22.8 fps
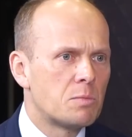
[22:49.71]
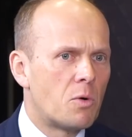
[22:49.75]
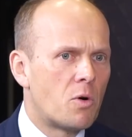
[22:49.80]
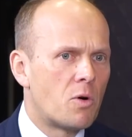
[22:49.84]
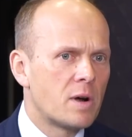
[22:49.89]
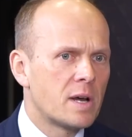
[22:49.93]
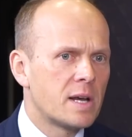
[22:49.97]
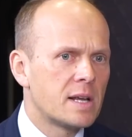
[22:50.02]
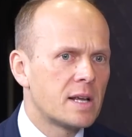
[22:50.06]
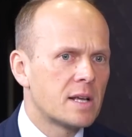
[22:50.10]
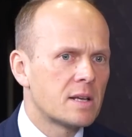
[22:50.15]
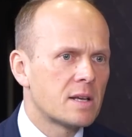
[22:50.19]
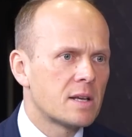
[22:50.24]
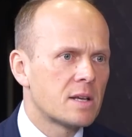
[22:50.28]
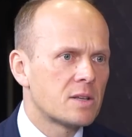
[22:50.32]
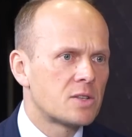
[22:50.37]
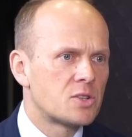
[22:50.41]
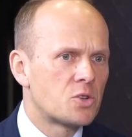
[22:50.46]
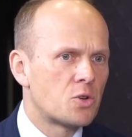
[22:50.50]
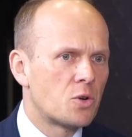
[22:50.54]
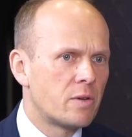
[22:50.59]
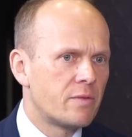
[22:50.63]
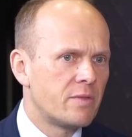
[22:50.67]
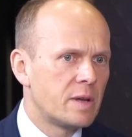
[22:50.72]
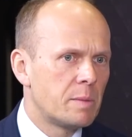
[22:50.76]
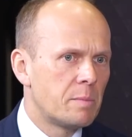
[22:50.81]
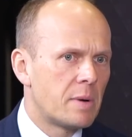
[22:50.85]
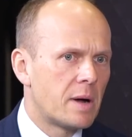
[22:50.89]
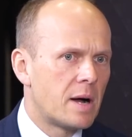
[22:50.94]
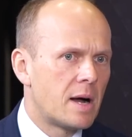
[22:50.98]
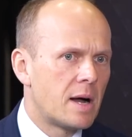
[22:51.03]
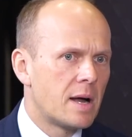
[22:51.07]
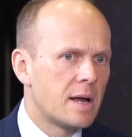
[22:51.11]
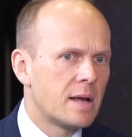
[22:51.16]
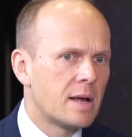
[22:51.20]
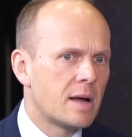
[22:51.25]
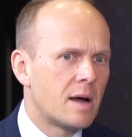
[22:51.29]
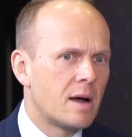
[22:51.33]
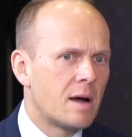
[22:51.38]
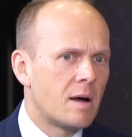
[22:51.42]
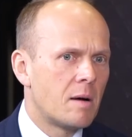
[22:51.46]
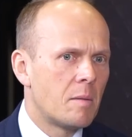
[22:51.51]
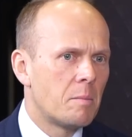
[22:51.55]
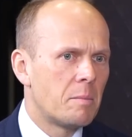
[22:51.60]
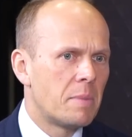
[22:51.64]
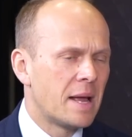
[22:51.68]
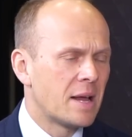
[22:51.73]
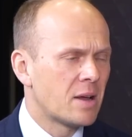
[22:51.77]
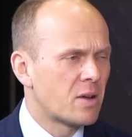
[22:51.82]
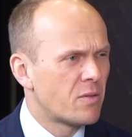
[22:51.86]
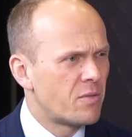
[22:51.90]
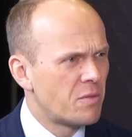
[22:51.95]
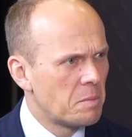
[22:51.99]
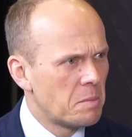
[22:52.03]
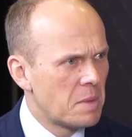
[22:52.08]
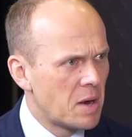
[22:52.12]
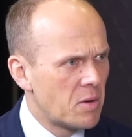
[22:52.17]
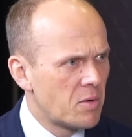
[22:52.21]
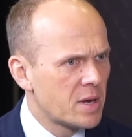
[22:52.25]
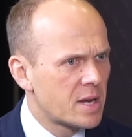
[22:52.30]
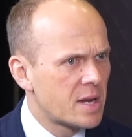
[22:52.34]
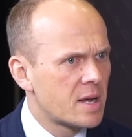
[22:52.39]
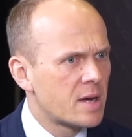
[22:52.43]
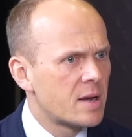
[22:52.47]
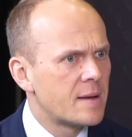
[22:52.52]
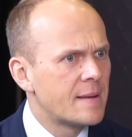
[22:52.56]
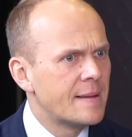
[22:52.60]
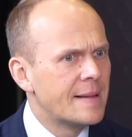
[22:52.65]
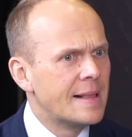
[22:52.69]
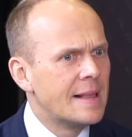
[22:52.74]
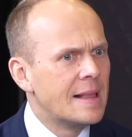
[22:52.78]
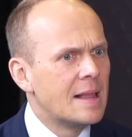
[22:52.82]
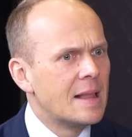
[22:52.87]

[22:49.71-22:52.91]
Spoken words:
morning a survey by Bank of America